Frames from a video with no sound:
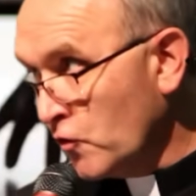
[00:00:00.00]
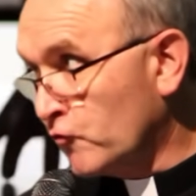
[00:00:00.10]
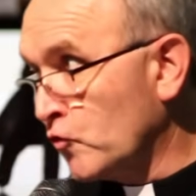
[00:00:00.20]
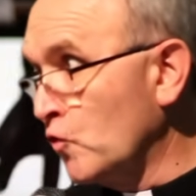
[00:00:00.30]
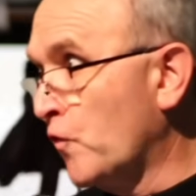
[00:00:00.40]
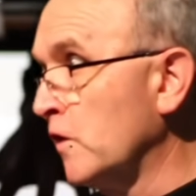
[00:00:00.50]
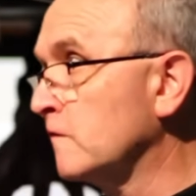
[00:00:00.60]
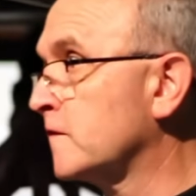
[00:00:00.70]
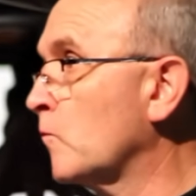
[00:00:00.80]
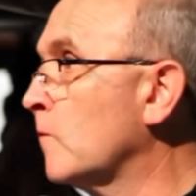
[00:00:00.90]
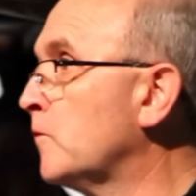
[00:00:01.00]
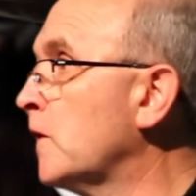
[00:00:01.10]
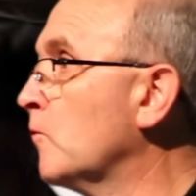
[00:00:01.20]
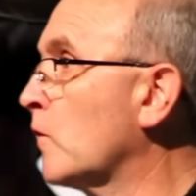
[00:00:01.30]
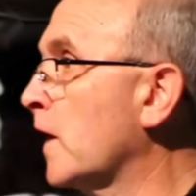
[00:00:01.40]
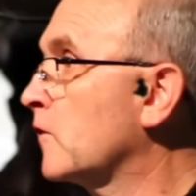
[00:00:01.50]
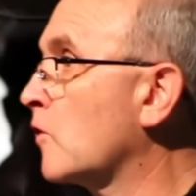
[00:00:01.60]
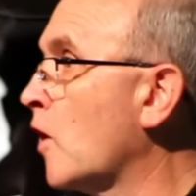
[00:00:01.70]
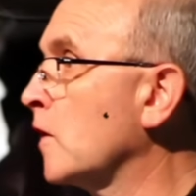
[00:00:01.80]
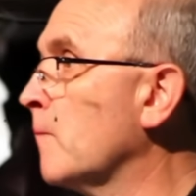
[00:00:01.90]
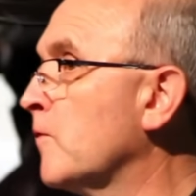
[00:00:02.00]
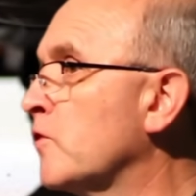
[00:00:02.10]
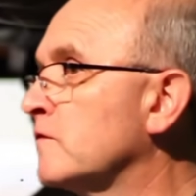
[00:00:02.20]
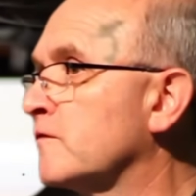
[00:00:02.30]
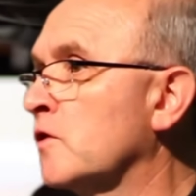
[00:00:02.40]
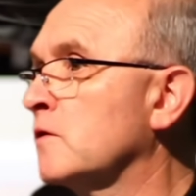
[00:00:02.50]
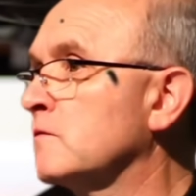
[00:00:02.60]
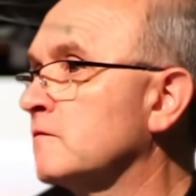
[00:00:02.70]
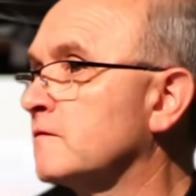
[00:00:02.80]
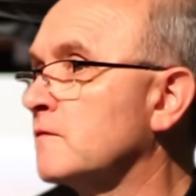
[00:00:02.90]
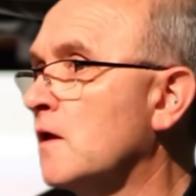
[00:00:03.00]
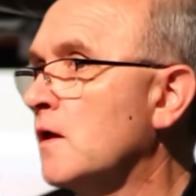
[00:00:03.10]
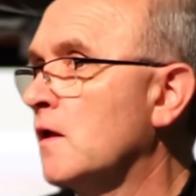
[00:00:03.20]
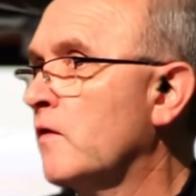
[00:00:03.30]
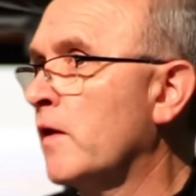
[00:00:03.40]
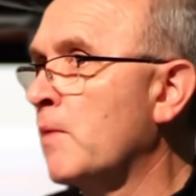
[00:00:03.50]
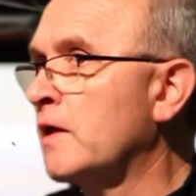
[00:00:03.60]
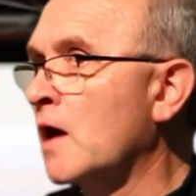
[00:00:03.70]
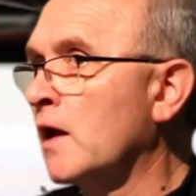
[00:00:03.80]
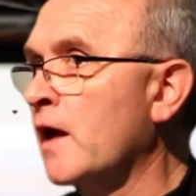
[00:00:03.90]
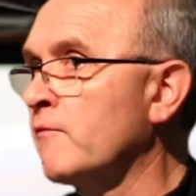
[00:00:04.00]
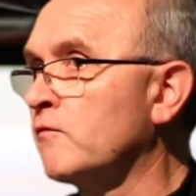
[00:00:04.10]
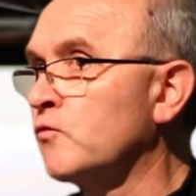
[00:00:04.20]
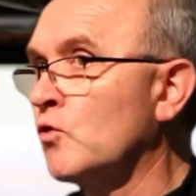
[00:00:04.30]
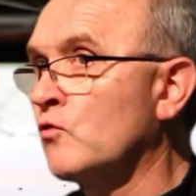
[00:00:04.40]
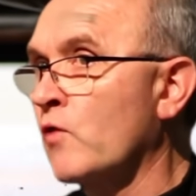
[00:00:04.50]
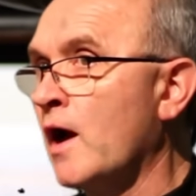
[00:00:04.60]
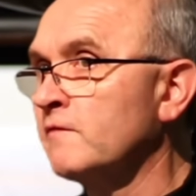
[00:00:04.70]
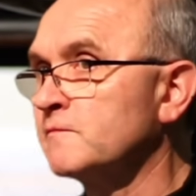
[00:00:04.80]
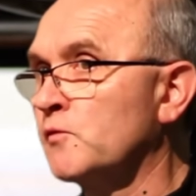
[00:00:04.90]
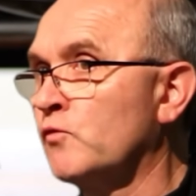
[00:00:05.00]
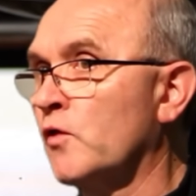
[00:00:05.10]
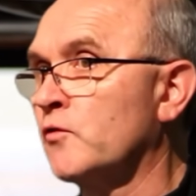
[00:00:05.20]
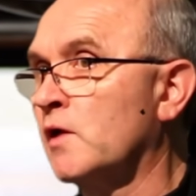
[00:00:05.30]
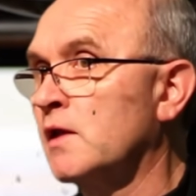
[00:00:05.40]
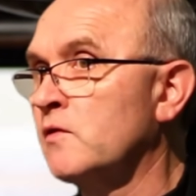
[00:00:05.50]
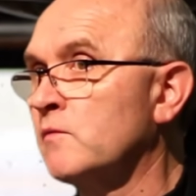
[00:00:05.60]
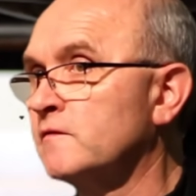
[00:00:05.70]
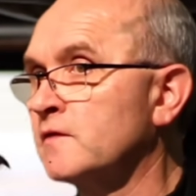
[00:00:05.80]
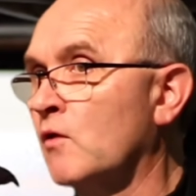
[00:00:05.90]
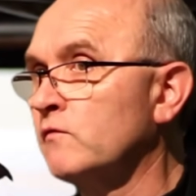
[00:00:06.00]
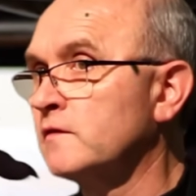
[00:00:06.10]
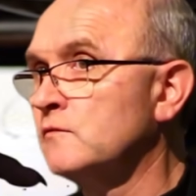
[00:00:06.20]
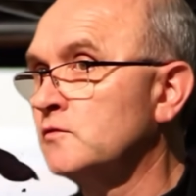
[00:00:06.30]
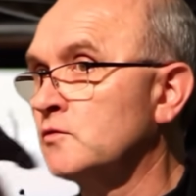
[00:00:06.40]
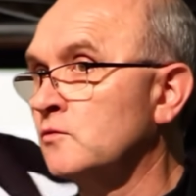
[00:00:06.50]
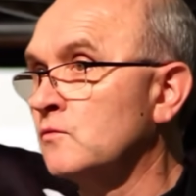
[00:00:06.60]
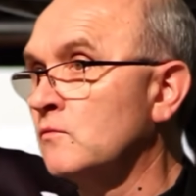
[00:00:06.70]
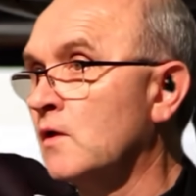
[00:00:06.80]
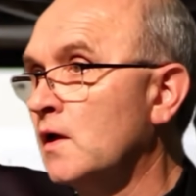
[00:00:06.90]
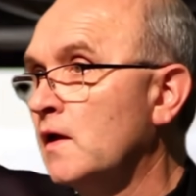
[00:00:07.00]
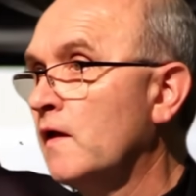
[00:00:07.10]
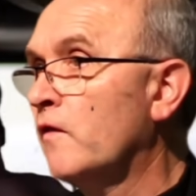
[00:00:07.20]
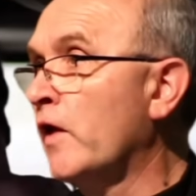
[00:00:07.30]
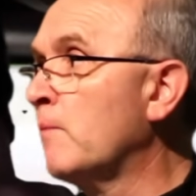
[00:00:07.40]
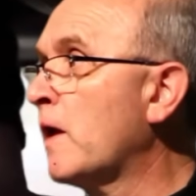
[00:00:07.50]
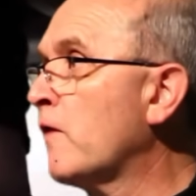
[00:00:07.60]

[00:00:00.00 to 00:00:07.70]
sent a chill down his spine. "You're just freaking yourself out," Michael said, but his voice wavered. That night, he heard